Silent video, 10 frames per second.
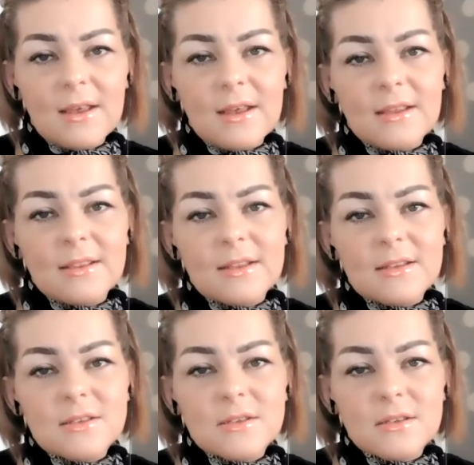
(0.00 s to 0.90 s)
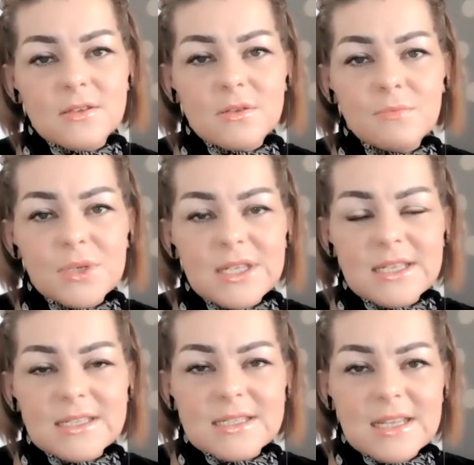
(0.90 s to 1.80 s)
that
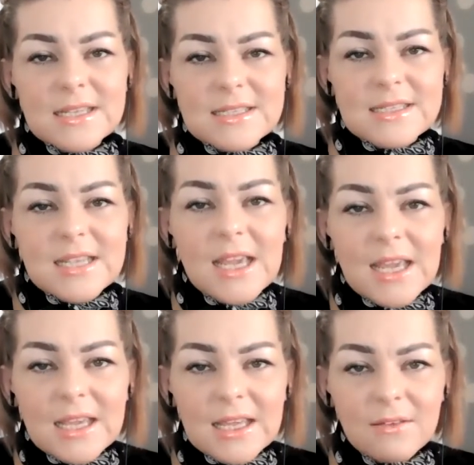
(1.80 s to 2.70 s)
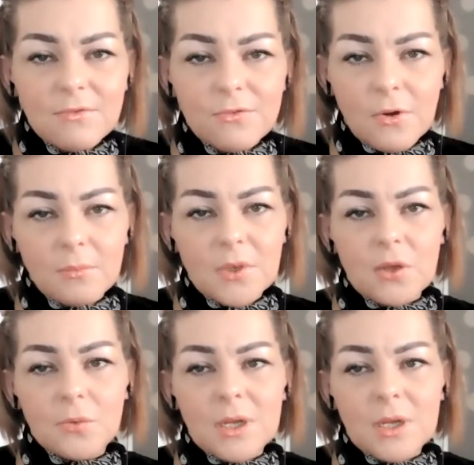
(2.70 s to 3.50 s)
somebody is taking from you.